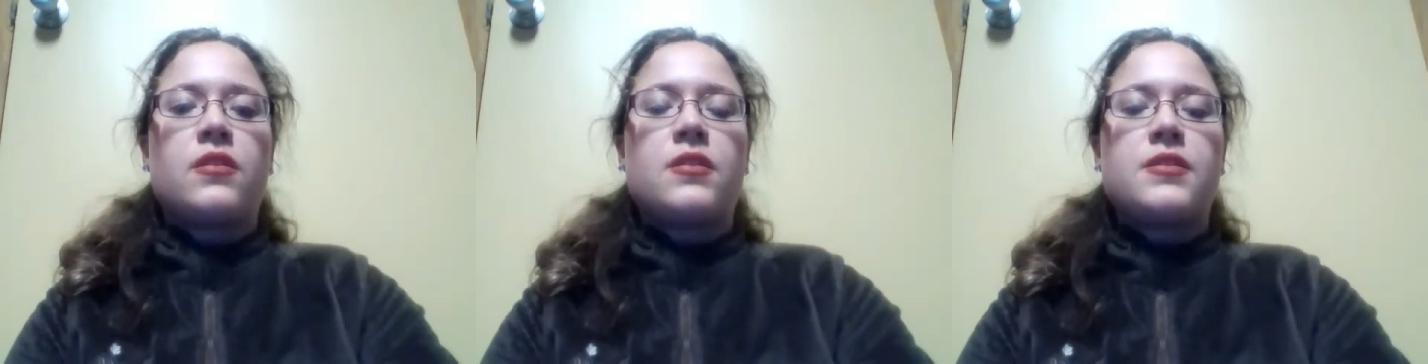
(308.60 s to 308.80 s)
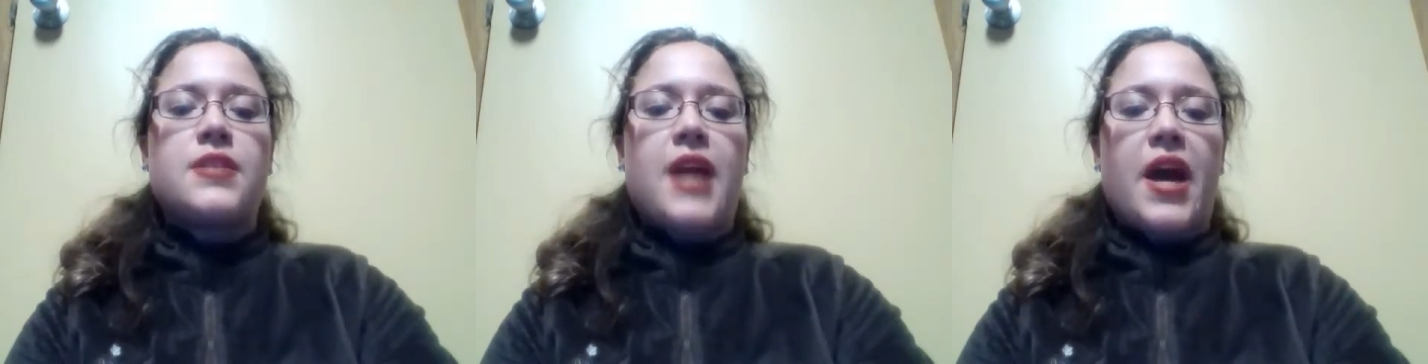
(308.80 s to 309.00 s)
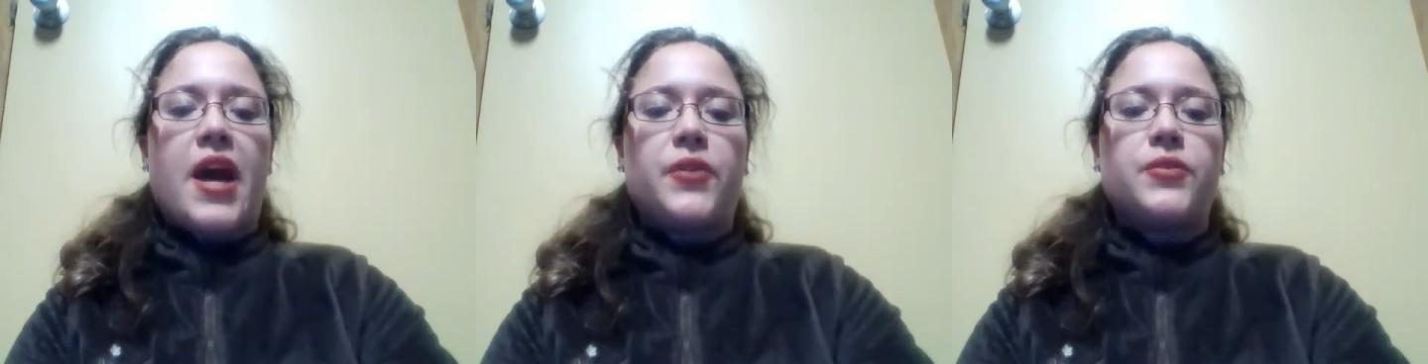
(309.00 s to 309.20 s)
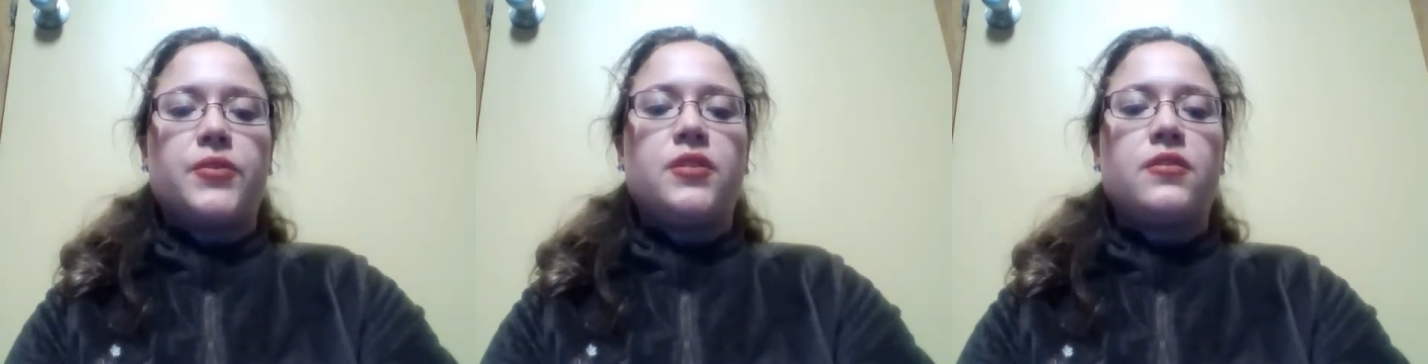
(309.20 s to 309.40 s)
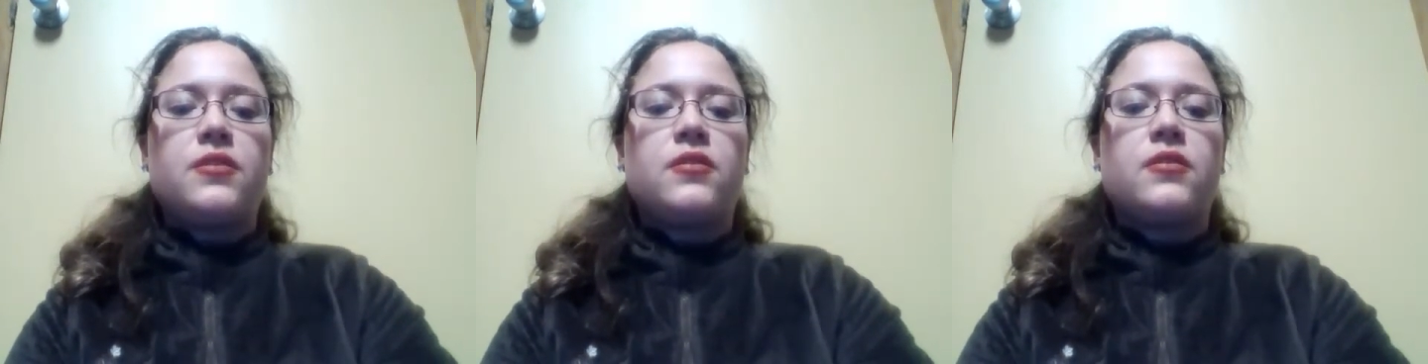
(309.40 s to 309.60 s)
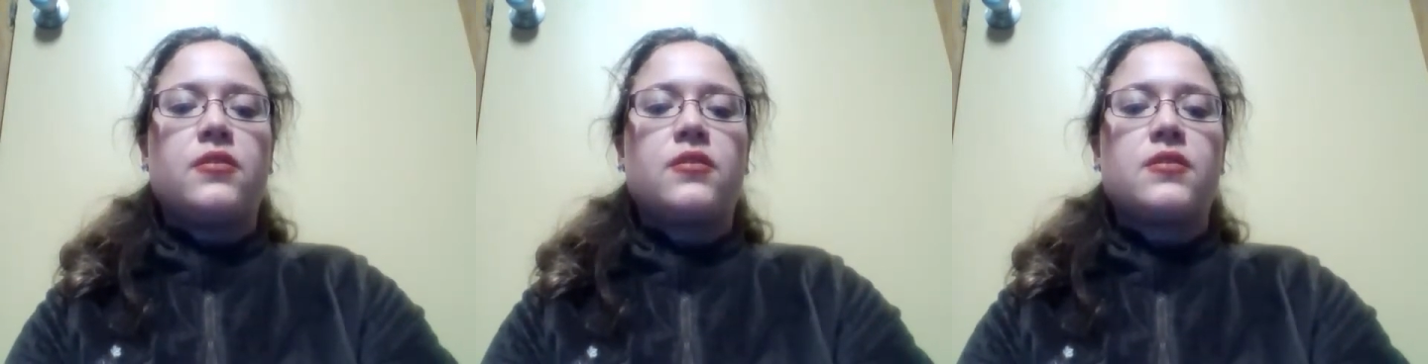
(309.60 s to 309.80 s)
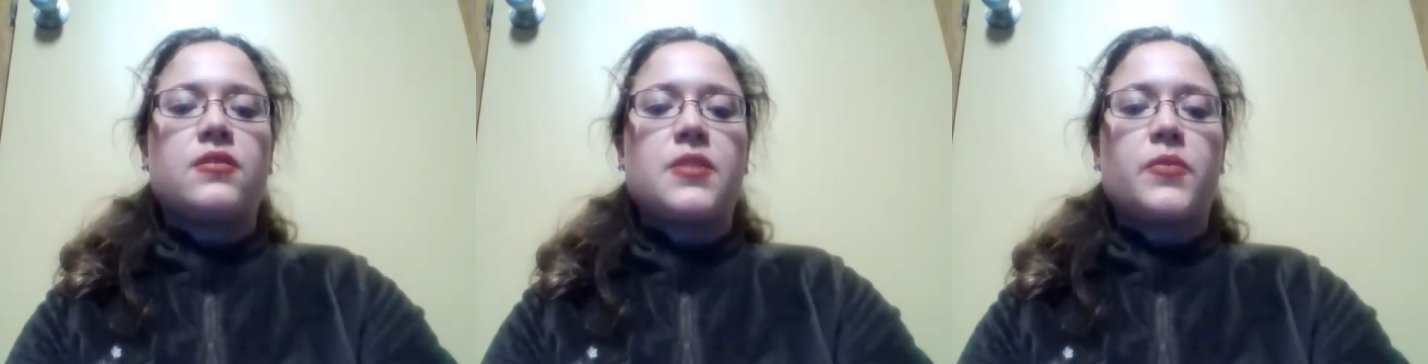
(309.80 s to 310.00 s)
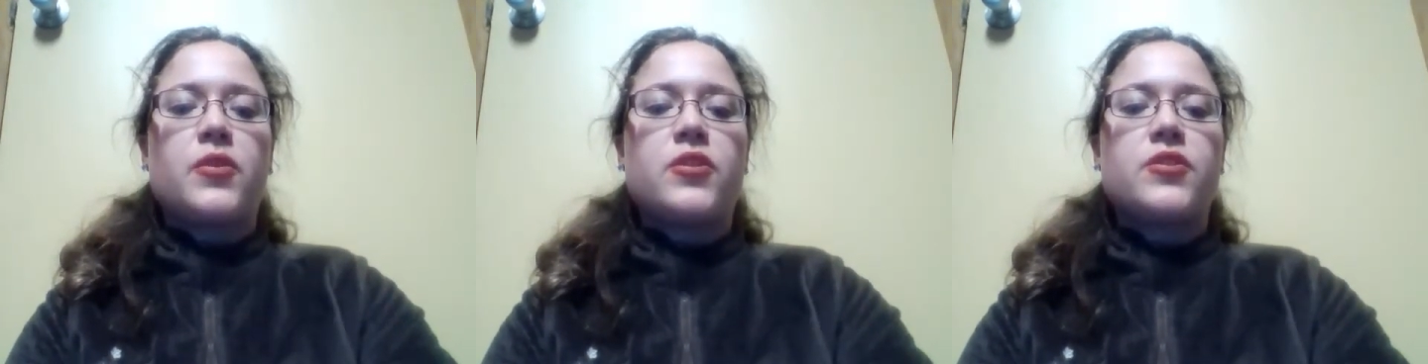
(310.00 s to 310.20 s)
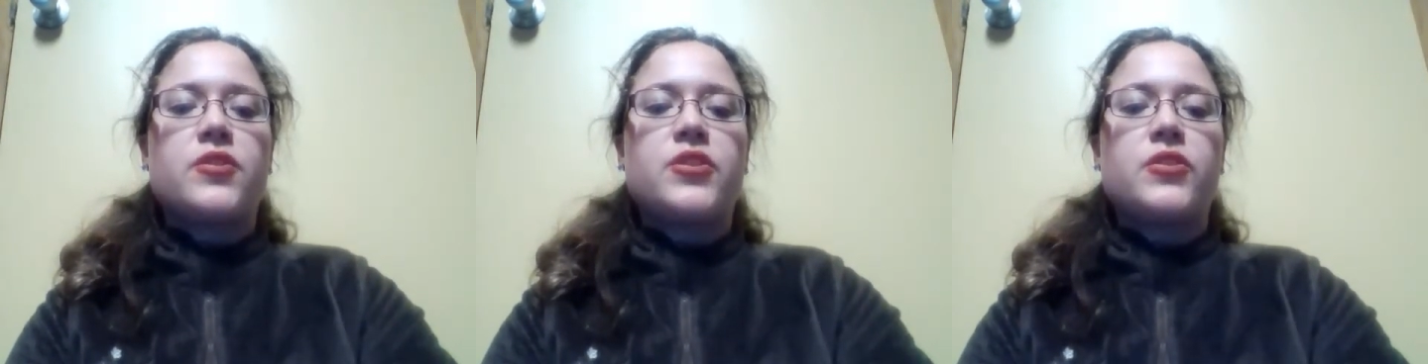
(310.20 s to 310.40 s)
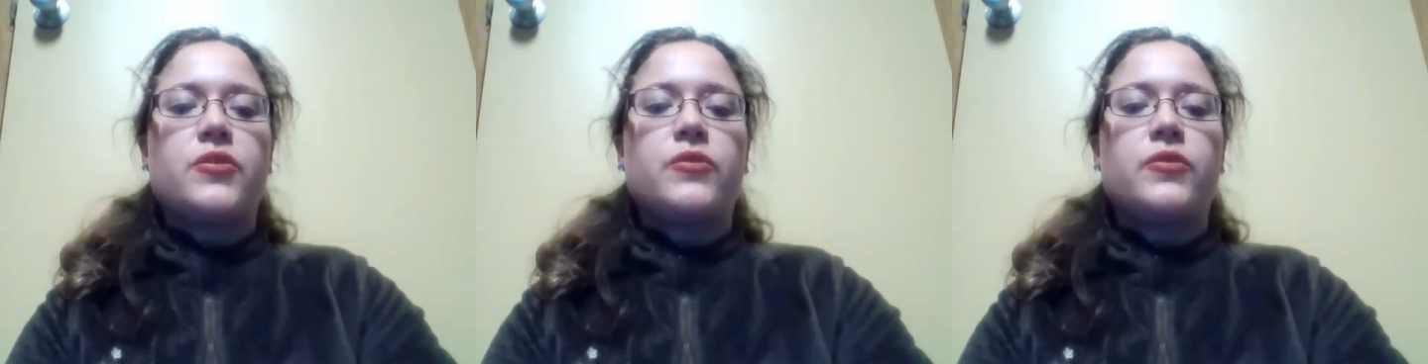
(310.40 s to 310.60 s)
Dowd, similar
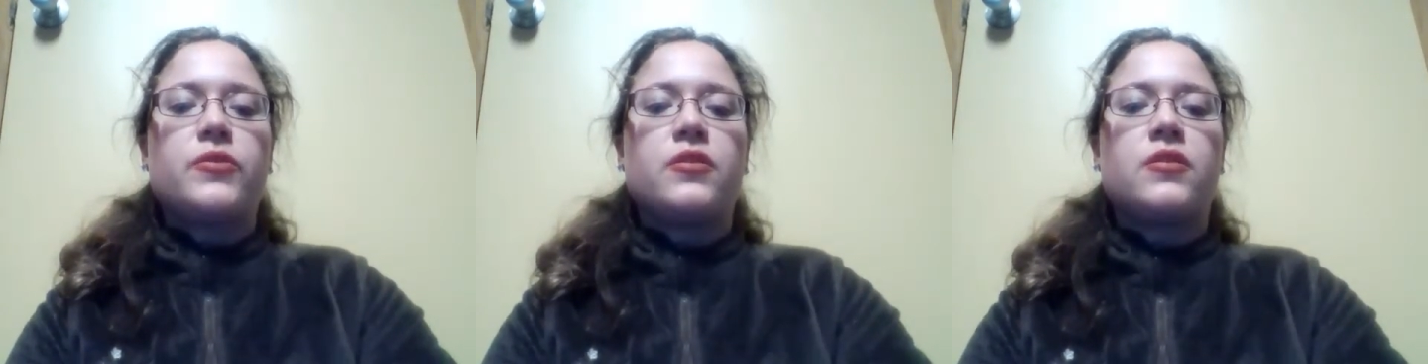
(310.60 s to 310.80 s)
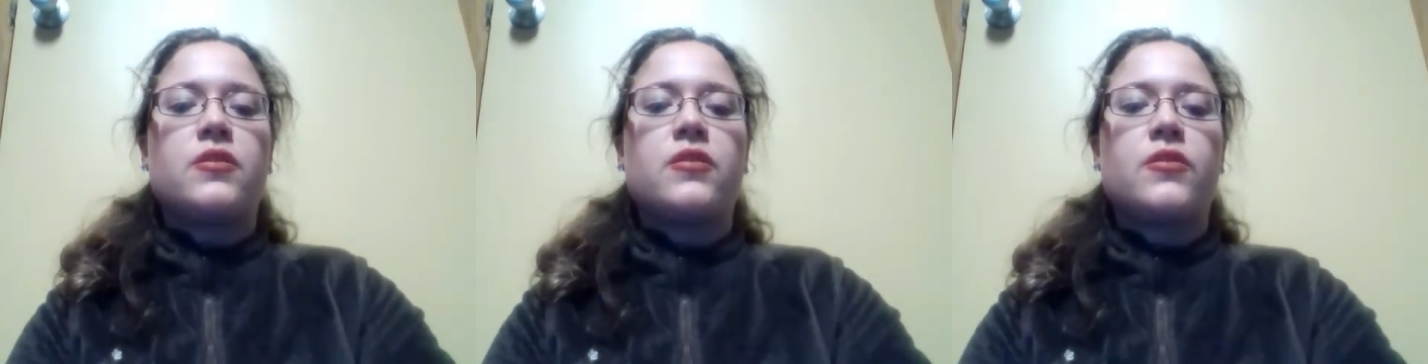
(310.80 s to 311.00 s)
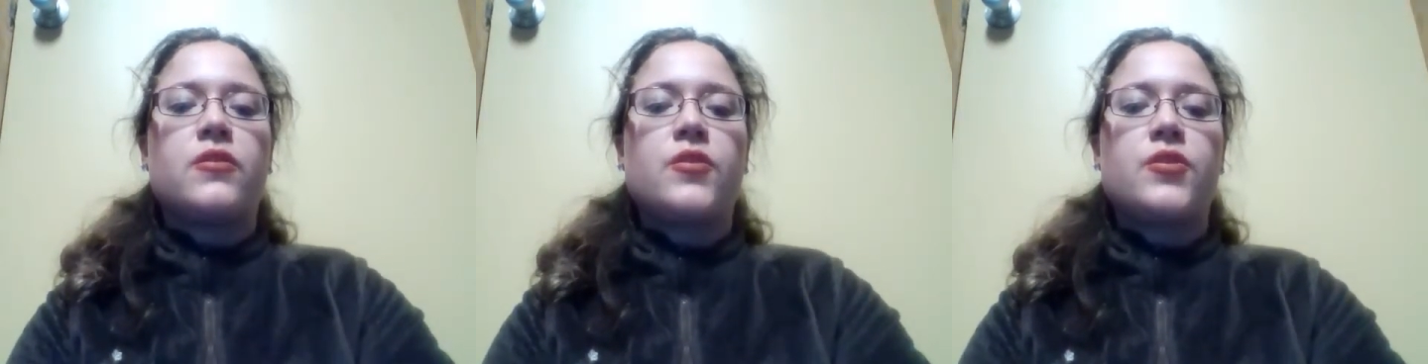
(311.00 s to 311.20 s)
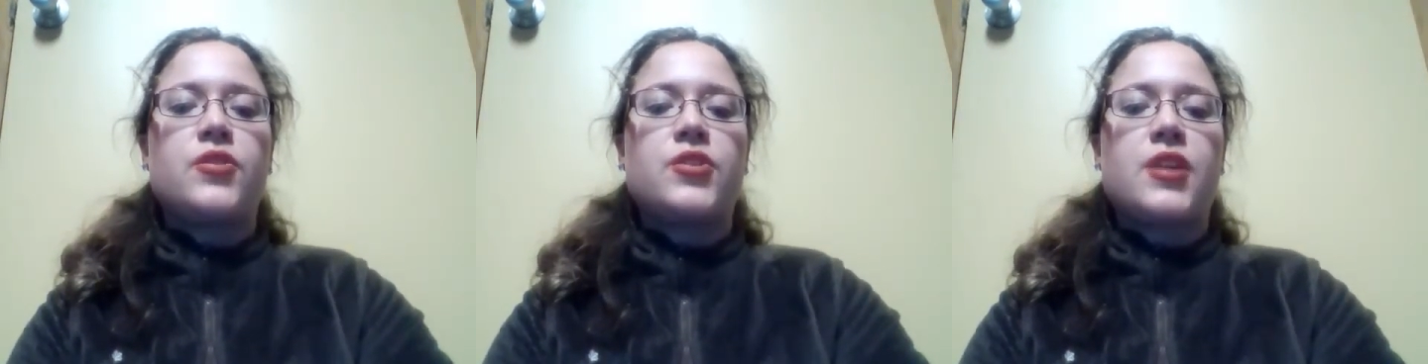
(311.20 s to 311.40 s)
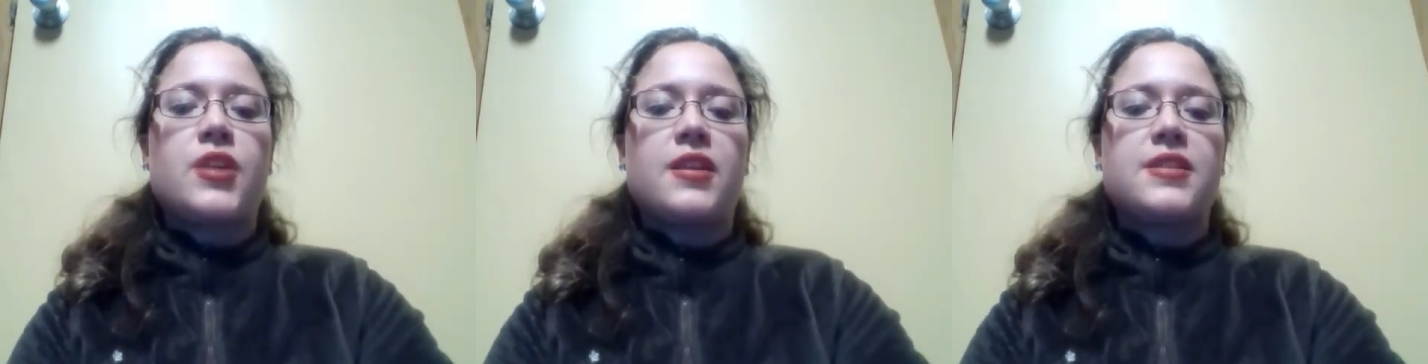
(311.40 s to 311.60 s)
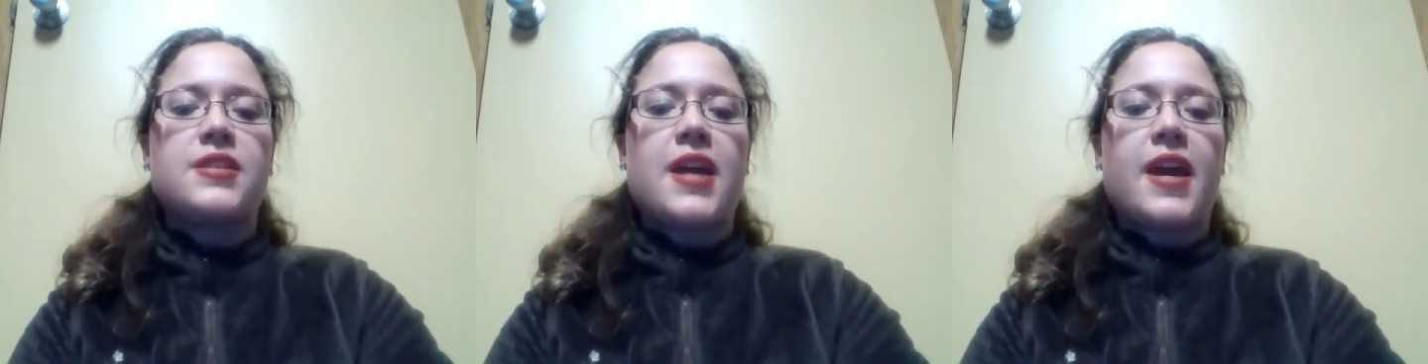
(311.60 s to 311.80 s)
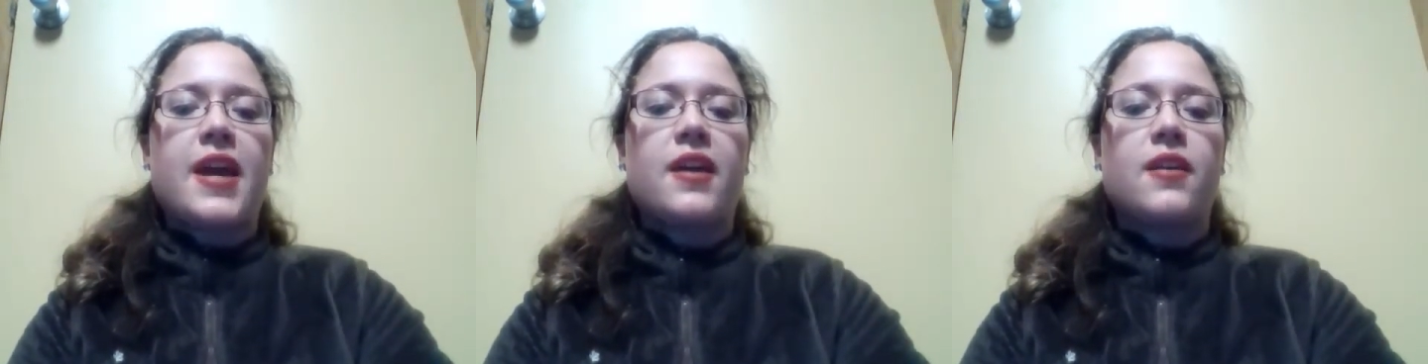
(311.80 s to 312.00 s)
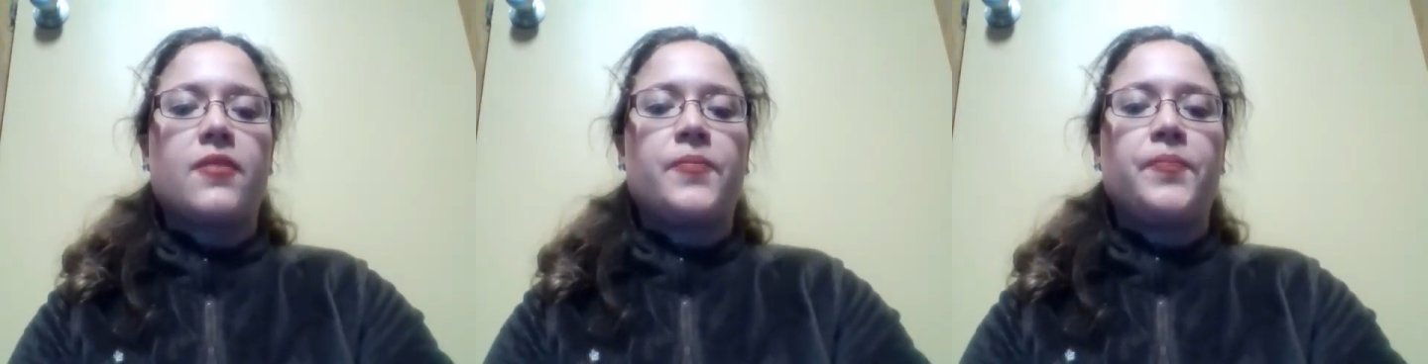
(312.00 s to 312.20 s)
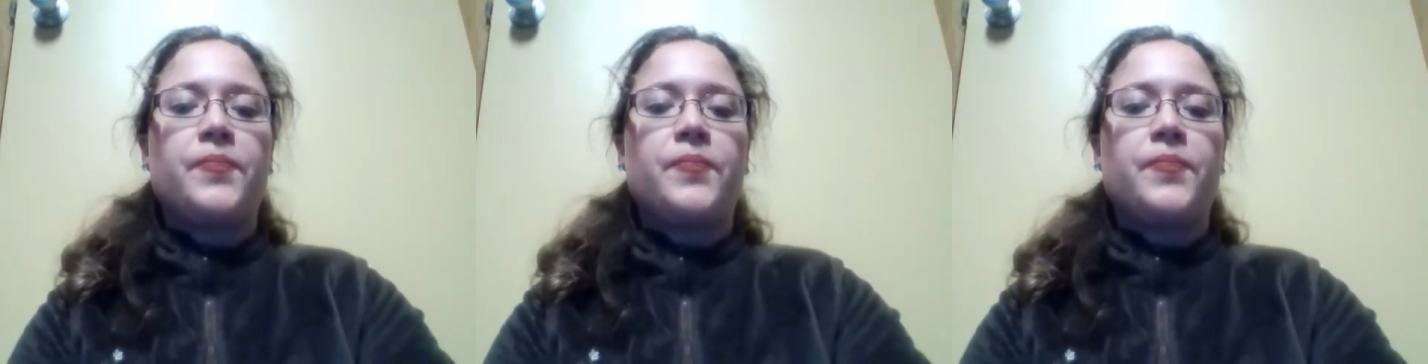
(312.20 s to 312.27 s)
to Shayla Day,